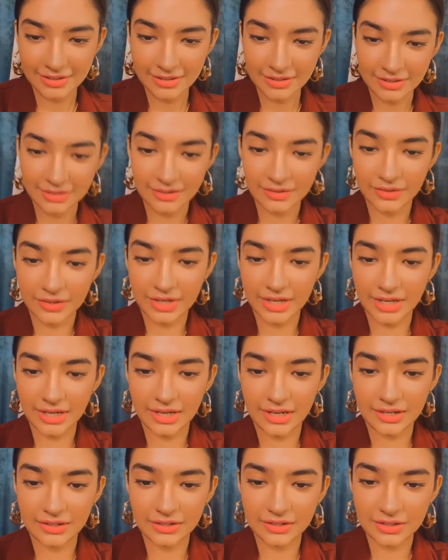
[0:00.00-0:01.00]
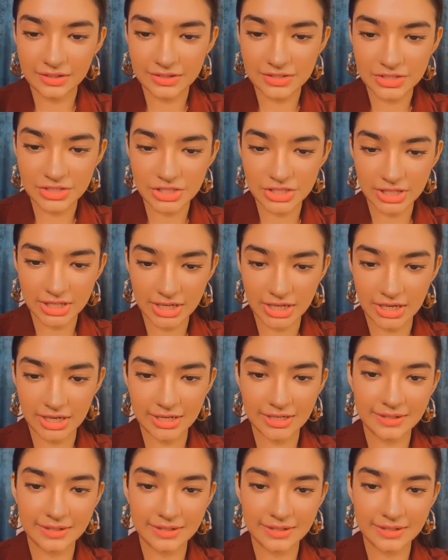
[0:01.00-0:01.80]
Okay, Anushka.